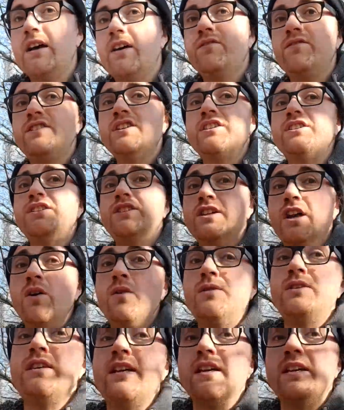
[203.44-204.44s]
I've just
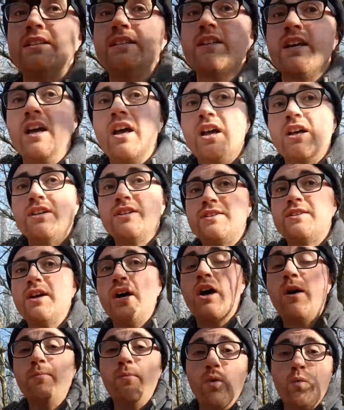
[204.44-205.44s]
noticed
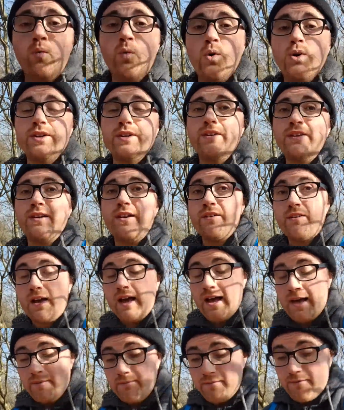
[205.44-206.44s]
some wooden
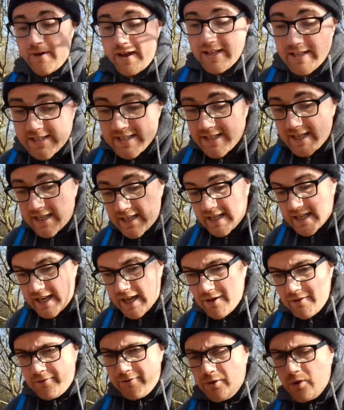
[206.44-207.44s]
fencing, and
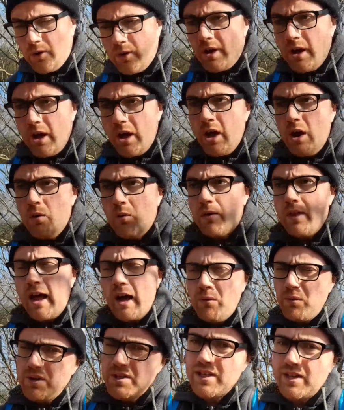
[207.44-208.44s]
I thought, well,
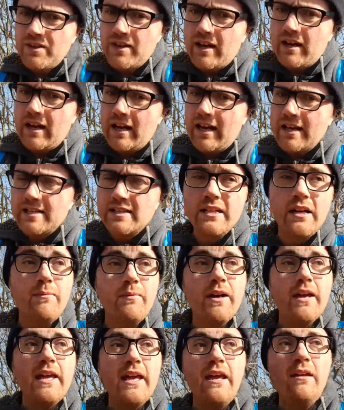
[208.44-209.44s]
that wasn't there last time
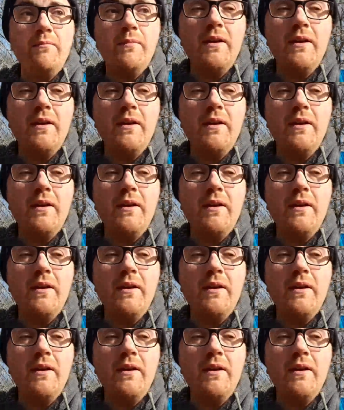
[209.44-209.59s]
I came